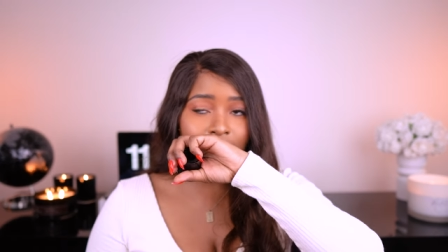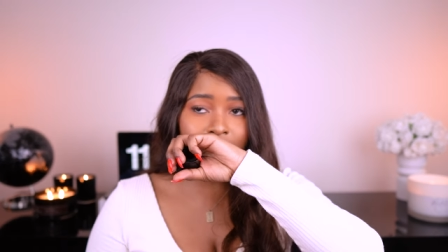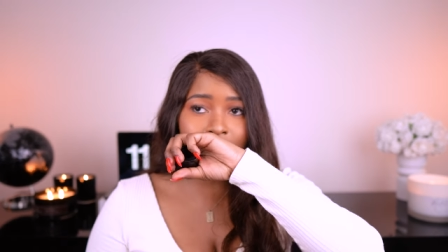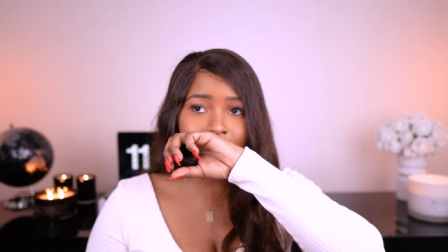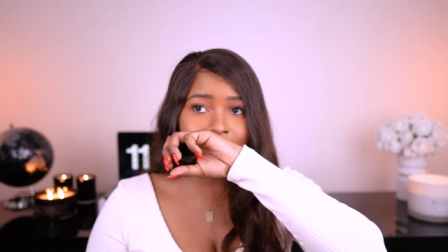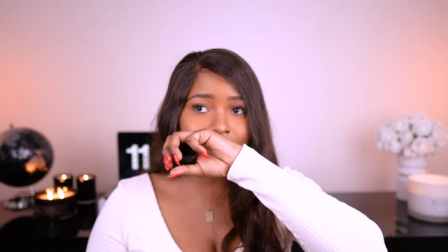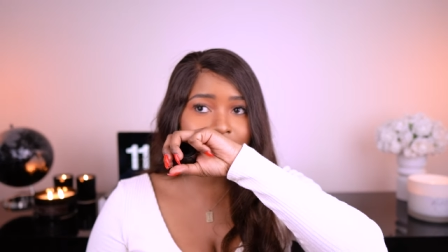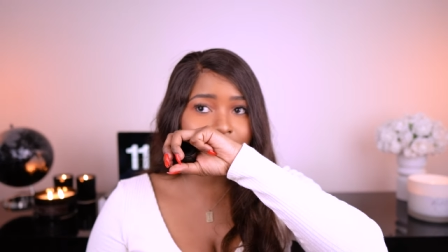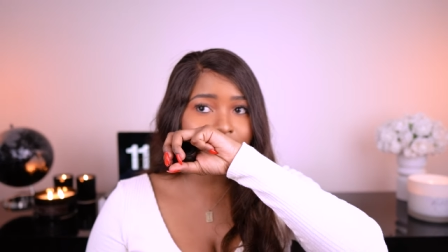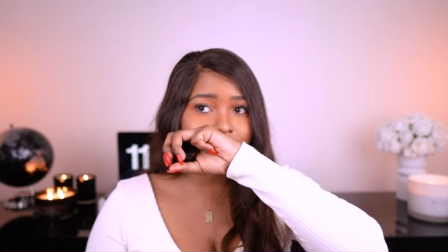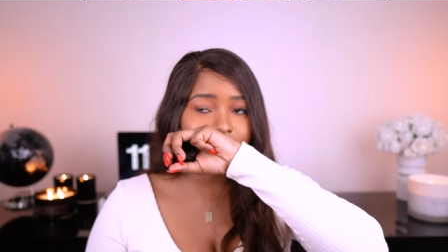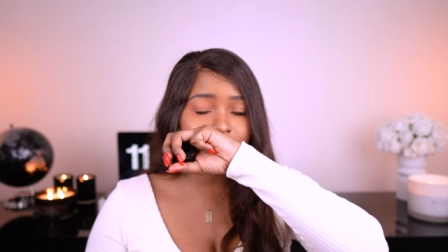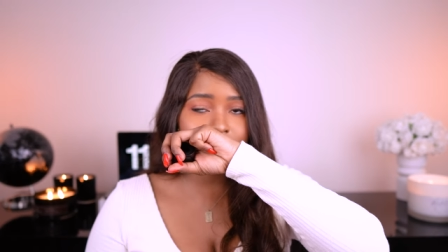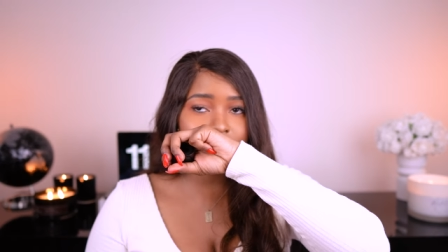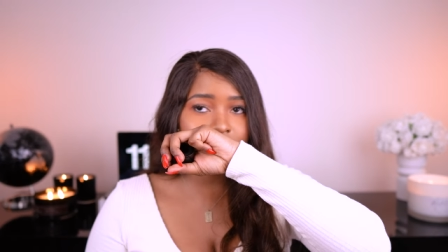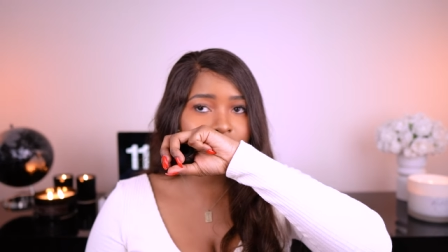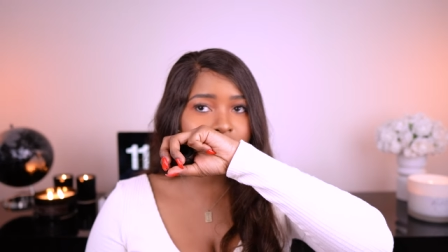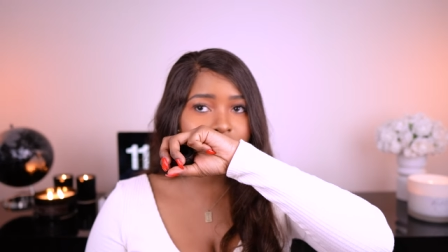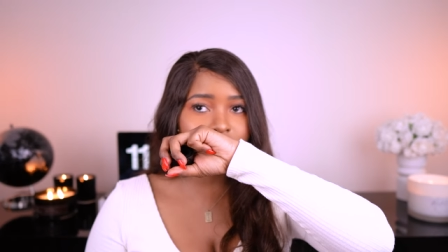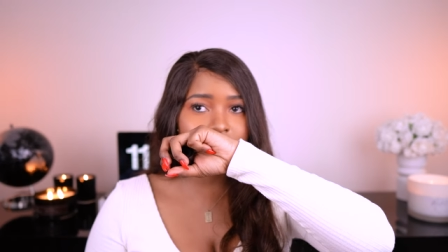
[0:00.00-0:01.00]
Um,
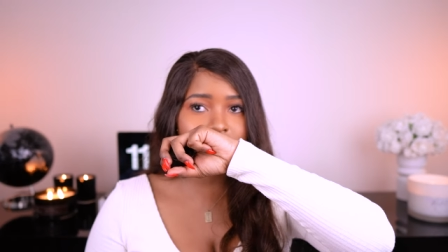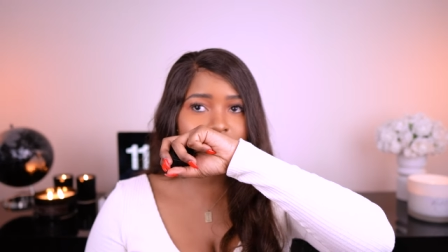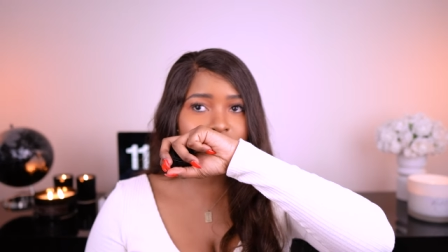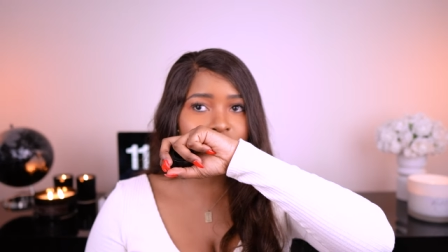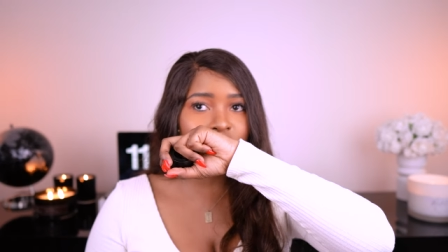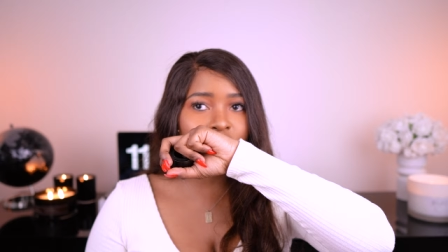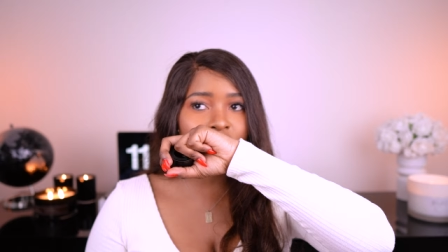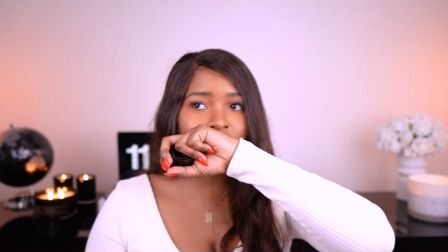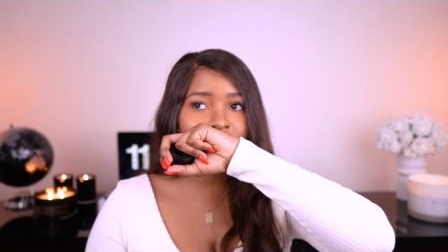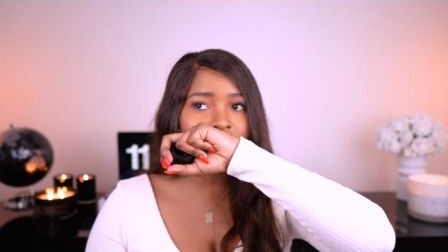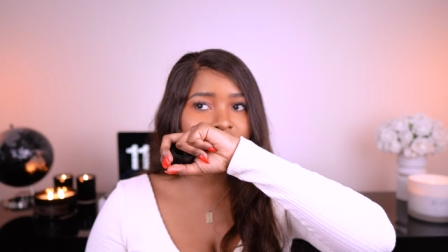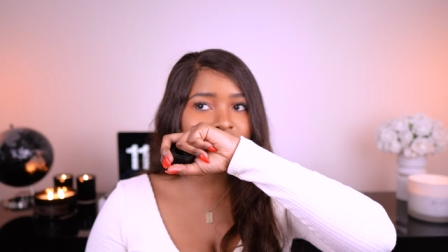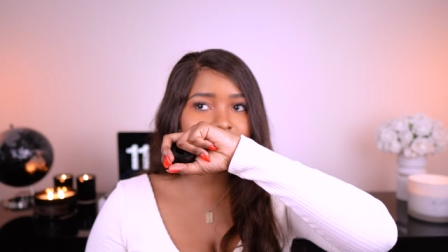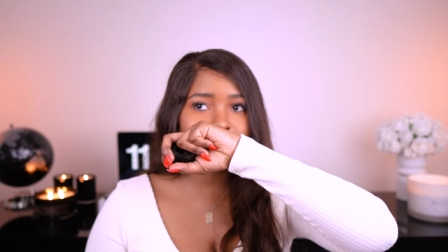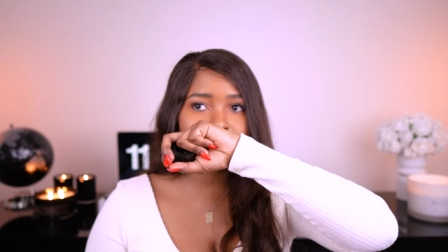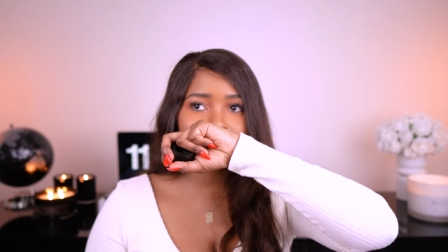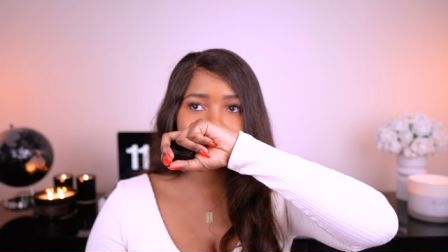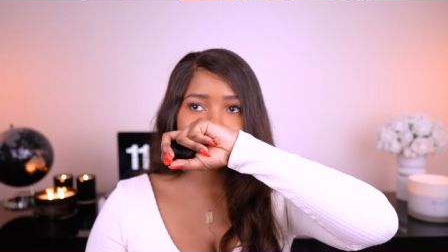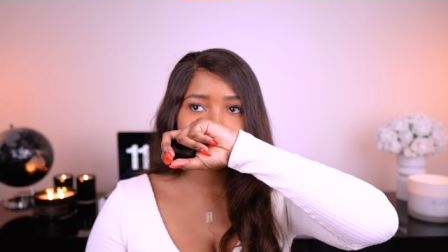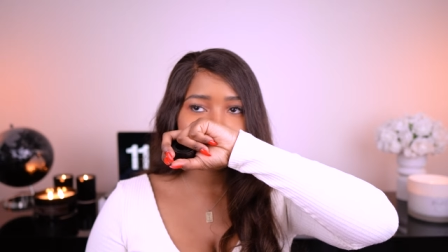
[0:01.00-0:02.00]
it's
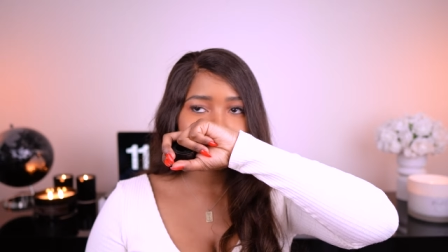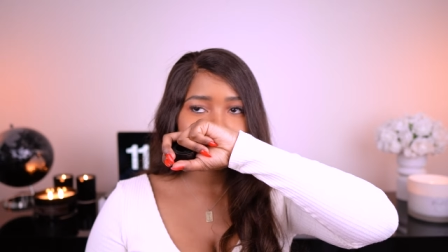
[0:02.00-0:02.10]
not,